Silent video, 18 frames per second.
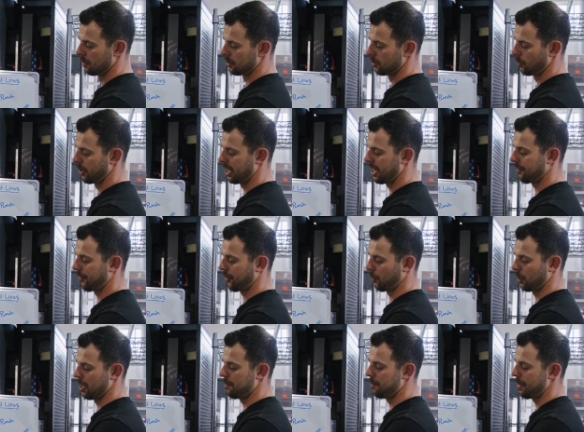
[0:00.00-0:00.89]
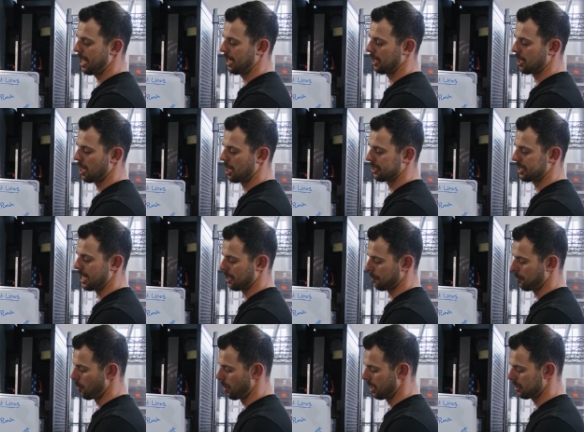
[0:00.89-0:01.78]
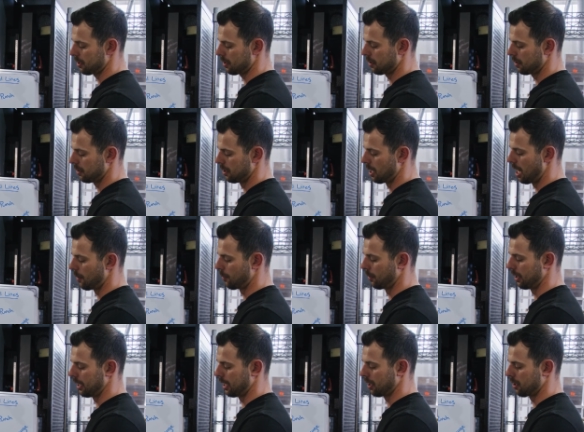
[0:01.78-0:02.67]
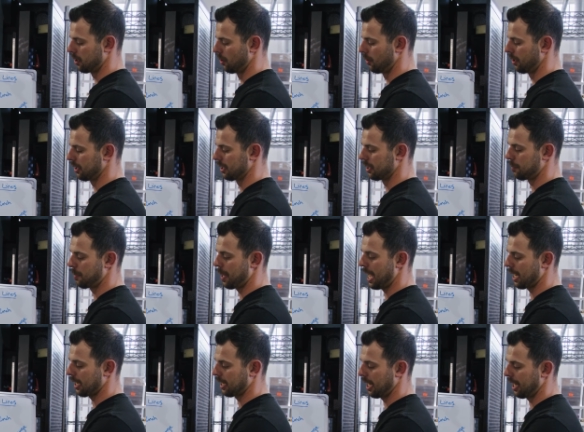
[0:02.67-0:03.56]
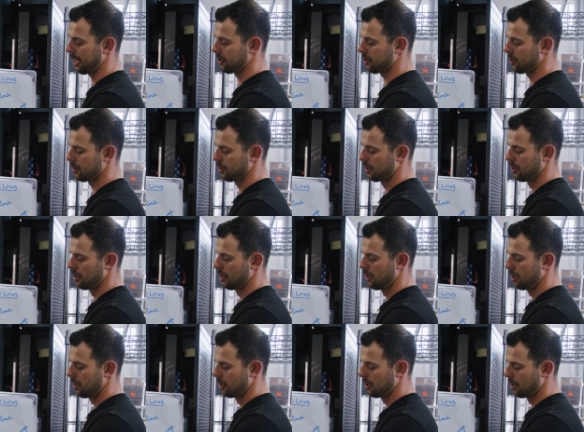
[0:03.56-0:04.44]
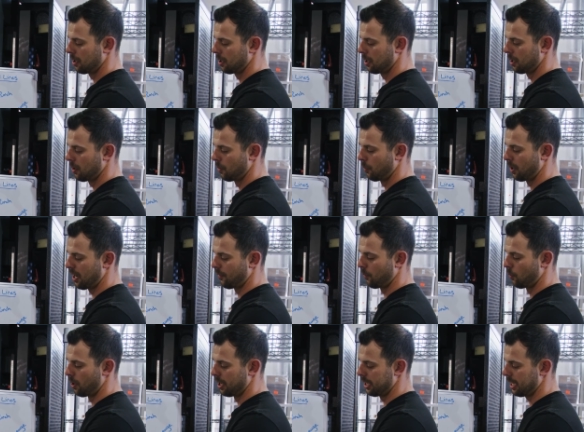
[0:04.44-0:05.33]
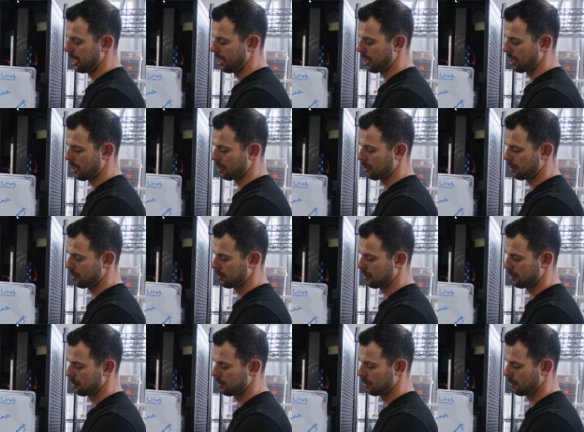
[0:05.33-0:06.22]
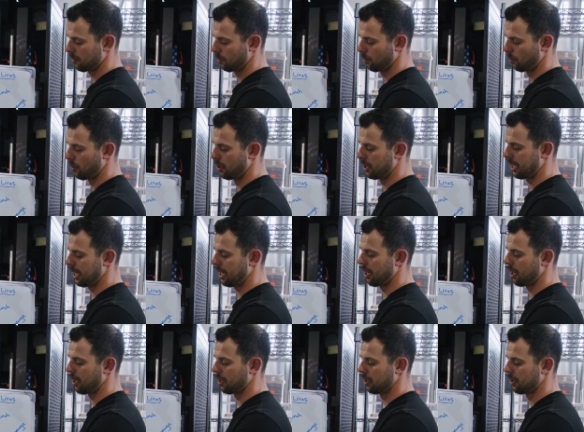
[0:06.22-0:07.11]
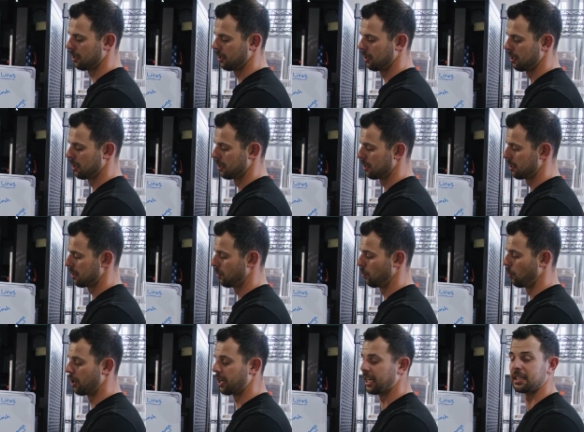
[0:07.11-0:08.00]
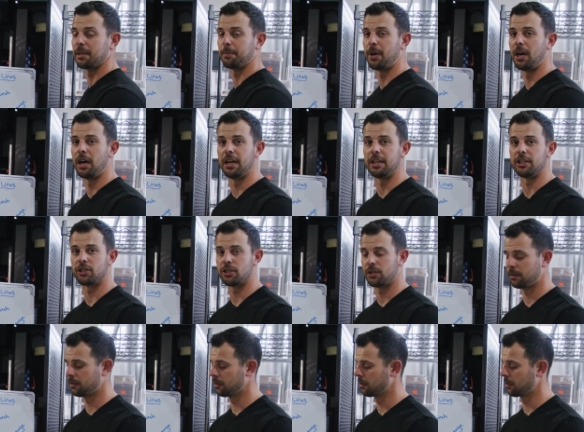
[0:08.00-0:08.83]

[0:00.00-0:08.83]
So we have three main contact points, not really including this back gauge. We have one here, one here, and one at the punch.